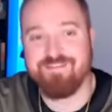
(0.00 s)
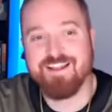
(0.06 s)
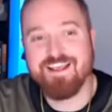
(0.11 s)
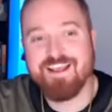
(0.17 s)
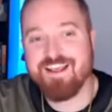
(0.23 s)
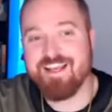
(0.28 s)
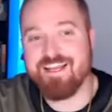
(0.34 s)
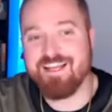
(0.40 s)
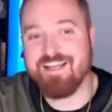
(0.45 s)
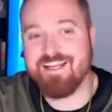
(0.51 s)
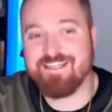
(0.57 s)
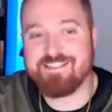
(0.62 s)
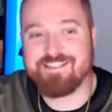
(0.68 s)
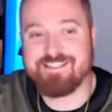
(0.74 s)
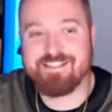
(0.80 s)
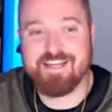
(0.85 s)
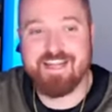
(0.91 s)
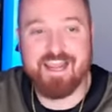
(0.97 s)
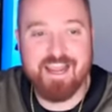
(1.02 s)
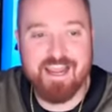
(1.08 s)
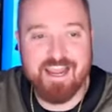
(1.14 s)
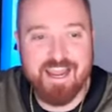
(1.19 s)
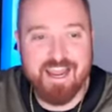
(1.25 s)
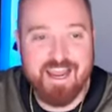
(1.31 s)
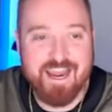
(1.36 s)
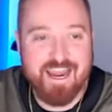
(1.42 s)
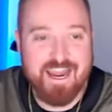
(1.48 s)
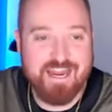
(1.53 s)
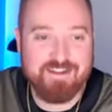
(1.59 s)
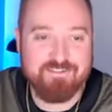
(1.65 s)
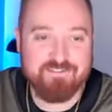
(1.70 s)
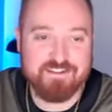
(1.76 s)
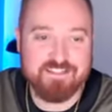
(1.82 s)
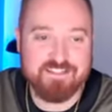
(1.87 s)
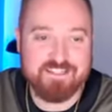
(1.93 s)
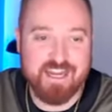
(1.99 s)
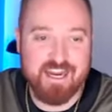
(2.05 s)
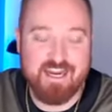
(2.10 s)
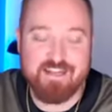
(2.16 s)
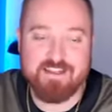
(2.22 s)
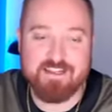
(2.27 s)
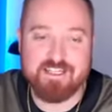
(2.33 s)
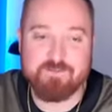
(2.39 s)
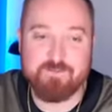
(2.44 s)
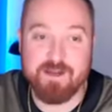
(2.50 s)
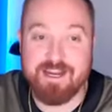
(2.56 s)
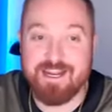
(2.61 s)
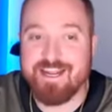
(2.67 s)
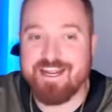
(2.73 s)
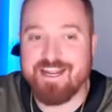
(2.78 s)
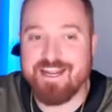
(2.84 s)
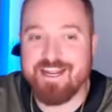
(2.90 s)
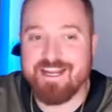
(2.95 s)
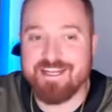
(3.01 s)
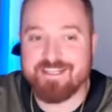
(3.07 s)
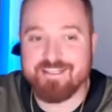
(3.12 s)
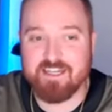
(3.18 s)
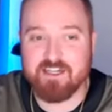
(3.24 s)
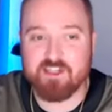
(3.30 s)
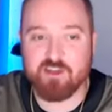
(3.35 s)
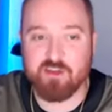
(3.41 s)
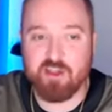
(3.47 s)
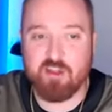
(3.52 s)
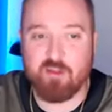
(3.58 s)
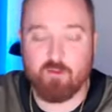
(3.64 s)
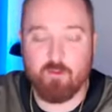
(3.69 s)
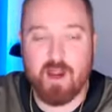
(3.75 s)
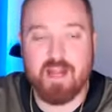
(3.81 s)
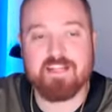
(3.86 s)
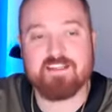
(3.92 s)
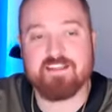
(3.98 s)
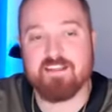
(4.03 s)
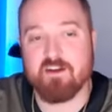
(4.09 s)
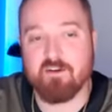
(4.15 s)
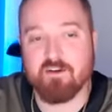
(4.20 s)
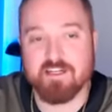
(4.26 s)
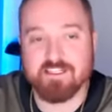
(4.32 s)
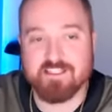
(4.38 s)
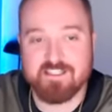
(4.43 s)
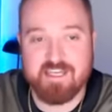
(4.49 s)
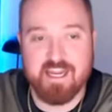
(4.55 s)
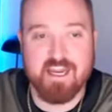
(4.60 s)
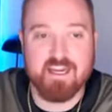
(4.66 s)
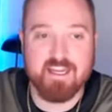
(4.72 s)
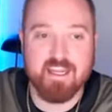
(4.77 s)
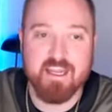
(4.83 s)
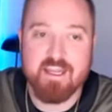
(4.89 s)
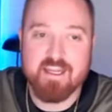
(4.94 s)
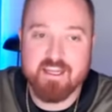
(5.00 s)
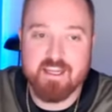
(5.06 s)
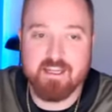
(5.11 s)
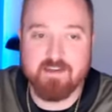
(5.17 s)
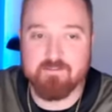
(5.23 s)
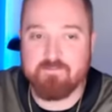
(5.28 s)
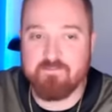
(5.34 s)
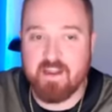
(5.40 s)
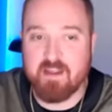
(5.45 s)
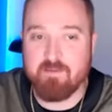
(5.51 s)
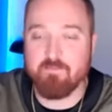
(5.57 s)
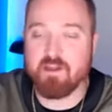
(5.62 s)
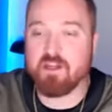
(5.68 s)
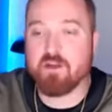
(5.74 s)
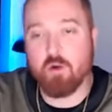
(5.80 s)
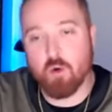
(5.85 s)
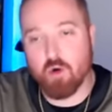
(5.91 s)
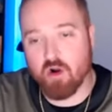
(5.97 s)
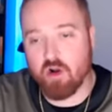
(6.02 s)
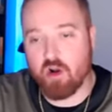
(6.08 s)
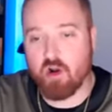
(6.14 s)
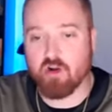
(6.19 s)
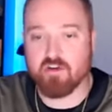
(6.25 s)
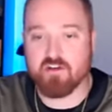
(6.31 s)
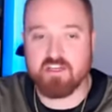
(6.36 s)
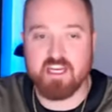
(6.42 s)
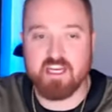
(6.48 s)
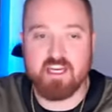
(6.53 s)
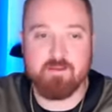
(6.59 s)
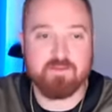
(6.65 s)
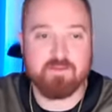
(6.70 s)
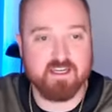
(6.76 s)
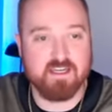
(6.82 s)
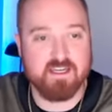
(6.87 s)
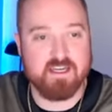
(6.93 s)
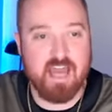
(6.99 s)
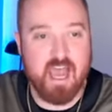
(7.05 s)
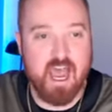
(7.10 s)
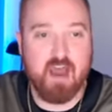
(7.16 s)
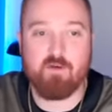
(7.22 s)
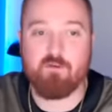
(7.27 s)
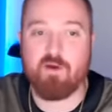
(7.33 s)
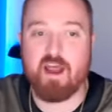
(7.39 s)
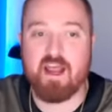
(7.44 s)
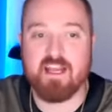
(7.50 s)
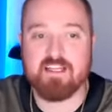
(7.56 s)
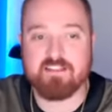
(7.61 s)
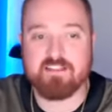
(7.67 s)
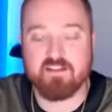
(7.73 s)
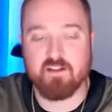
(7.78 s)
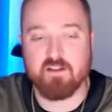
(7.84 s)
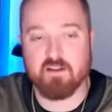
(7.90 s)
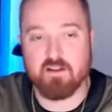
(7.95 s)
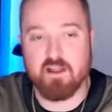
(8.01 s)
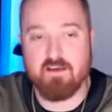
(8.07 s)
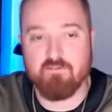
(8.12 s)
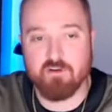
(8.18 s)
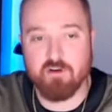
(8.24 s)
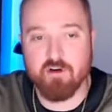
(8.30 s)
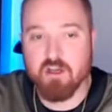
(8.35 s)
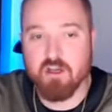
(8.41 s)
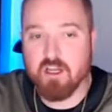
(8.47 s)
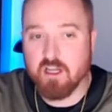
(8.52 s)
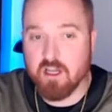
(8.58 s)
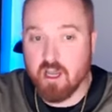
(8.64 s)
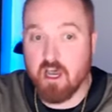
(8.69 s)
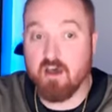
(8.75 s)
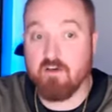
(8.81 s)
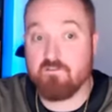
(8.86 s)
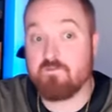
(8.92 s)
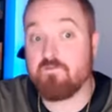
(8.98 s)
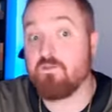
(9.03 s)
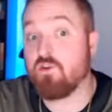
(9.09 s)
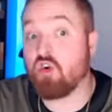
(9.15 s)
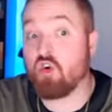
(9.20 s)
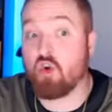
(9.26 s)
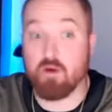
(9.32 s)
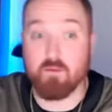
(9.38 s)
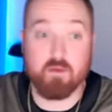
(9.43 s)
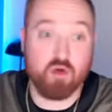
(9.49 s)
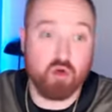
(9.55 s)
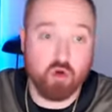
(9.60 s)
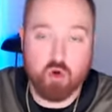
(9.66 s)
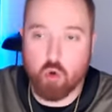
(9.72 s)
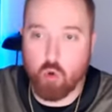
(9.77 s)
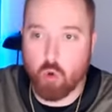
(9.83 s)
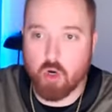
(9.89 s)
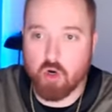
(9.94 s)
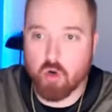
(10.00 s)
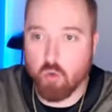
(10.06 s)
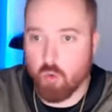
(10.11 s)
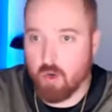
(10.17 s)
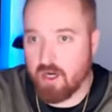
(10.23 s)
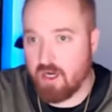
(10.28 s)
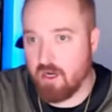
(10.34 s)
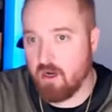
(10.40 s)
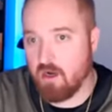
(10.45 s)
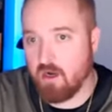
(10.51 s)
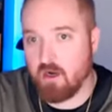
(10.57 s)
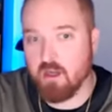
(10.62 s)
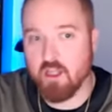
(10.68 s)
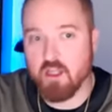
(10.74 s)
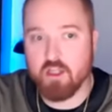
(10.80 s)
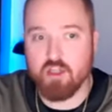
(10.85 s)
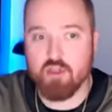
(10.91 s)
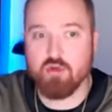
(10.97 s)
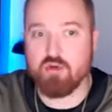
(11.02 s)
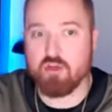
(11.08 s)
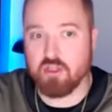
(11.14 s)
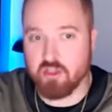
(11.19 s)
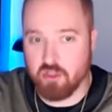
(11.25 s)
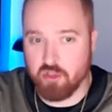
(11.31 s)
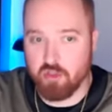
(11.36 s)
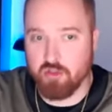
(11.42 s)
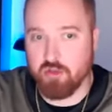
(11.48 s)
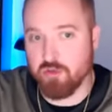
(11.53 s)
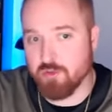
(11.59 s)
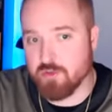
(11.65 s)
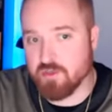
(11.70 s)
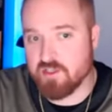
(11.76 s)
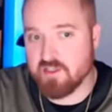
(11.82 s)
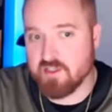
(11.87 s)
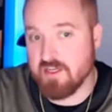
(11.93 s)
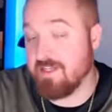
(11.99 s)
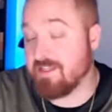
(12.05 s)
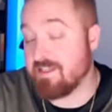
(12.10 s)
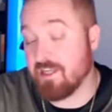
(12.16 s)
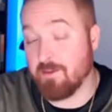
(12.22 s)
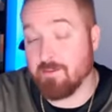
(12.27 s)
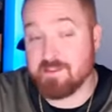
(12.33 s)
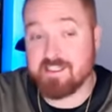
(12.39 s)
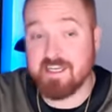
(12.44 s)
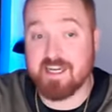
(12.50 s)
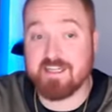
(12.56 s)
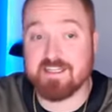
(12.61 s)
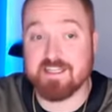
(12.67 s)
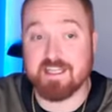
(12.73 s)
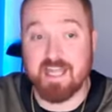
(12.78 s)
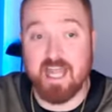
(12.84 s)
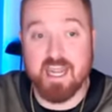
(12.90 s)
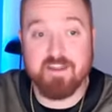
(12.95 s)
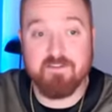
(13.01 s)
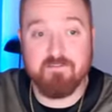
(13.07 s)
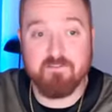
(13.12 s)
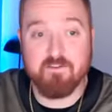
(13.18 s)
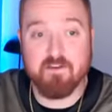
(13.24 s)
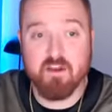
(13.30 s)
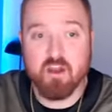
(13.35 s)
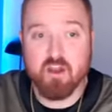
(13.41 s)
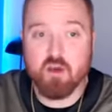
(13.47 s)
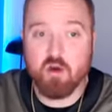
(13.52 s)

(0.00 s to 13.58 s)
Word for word: it, it's I, I, hate even saying this, but it, it, essentially the rights that are at stake in family court are deemed to not rise to the level of criminal court, where you can lose in some states life